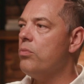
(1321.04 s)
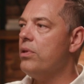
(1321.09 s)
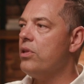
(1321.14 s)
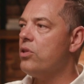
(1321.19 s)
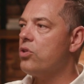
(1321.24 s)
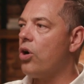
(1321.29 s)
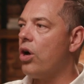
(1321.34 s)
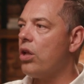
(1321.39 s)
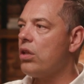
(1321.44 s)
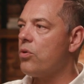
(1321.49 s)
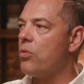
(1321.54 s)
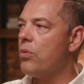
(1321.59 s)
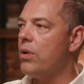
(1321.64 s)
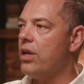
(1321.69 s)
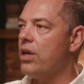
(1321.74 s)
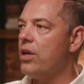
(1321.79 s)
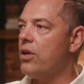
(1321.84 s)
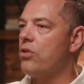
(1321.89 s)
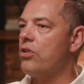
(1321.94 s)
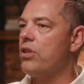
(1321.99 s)

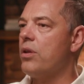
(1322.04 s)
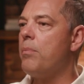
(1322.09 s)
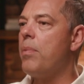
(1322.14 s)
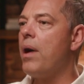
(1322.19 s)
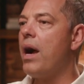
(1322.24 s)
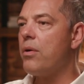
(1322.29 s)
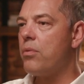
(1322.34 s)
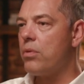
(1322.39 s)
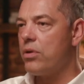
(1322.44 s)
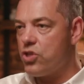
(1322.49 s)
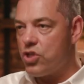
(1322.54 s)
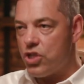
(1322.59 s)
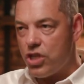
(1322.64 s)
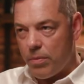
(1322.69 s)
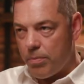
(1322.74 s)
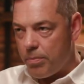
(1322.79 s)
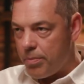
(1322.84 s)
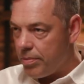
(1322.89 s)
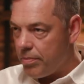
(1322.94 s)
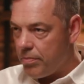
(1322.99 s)
tolerated on a pirate
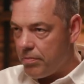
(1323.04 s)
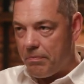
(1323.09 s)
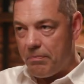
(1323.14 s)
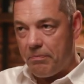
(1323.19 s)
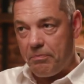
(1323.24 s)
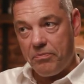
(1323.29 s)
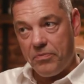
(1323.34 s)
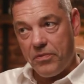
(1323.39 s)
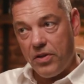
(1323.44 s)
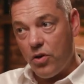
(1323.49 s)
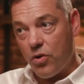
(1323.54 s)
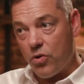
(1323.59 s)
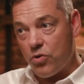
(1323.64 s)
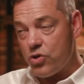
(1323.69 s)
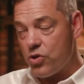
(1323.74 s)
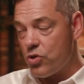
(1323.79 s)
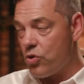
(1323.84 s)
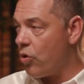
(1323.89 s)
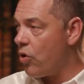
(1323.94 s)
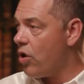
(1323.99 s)
ship.
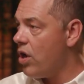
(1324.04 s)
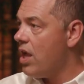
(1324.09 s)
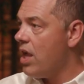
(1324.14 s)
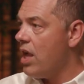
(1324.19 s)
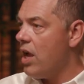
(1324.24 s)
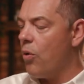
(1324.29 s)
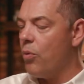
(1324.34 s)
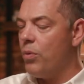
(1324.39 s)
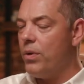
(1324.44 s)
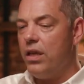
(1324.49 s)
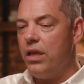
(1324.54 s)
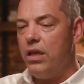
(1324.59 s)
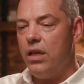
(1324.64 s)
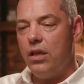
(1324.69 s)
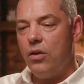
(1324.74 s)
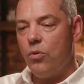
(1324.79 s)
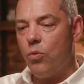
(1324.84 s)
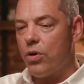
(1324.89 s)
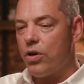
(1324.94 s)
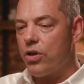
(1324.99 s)
So
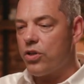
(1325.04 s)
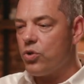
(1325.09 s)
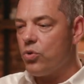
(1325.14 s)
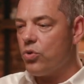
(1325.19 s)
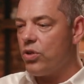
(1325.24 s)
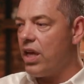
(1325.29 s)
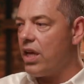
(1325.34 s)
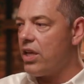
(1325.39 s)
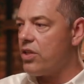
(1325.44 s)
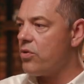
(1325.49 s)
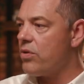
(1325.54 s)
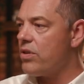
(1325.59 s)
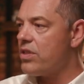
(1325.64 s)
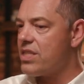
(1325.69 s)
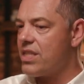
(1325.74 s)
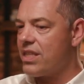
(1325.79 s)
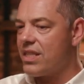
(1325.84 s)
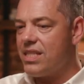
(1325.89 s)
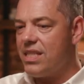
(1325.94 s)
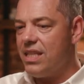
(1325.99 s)
we work together and
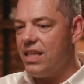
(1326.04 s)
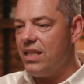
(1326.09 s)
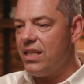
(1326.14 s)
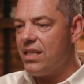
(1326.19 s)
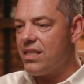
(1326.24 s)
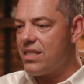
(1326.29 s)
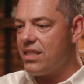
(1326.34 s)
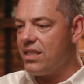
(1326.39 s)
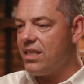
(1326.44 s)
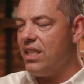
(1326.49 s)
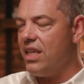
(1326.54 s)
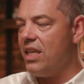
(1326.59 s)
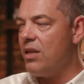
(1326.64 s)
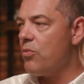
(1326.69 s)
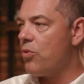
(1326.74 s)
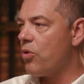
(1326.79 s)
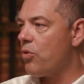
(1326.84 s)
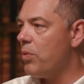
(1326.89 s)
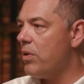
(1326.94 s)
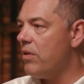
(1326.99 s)
succeed as a team,
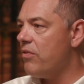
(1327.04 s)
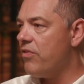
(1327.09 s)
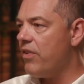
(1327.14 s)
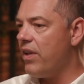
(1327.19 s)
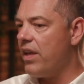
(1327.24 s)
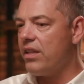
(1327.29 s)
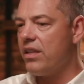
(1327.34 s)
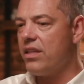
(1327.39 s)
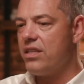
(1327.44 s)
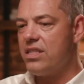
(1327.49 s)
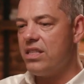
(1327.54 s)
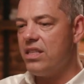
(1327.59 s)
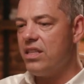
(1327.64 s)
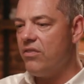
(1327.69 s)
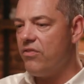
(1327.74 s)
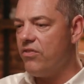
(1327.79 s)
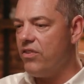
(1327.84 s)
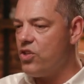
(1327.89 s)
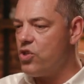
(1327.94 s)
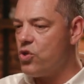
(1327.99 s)
or we fail as
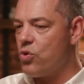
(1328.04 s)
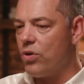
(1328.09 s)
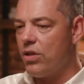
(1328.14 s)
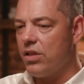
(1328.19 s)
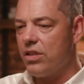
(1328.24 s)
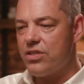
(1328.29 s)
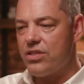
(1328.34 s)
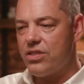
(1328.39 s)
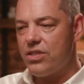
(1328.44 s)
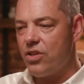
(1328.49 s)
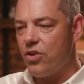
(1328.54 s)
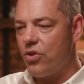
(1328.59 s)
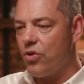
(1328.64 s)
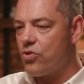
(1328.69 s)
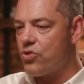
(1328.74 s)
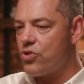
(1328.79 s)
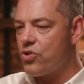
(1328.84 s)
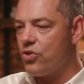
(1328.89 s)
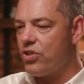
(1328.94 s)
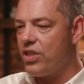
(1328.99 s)
individuals.
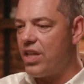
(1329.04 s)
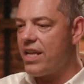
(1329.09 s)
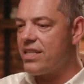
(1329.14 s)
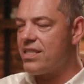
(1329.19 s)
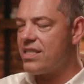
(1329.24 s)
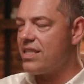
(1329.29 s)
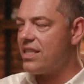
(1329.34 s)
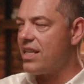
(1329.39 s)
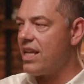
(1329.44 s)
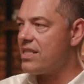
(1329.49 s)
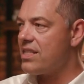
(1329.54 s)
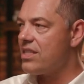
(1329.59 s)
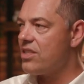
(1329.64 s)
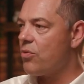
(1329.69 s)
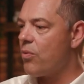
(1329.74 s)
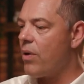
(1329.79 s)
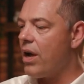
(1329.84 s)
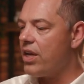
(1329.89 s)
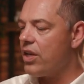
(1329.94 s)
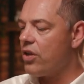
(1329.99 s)
So that's the
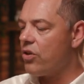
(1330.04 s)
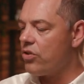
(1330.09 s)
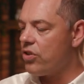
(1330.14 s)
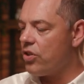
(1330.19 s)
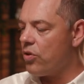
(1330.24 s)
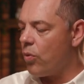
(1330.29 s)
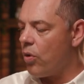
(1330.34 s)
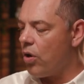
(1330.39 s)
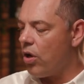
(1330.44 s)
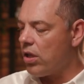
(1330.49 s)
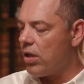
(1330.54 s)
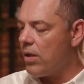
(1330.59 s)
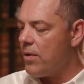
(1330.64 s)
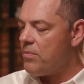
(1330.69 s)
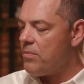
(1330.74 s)
writing on the wall.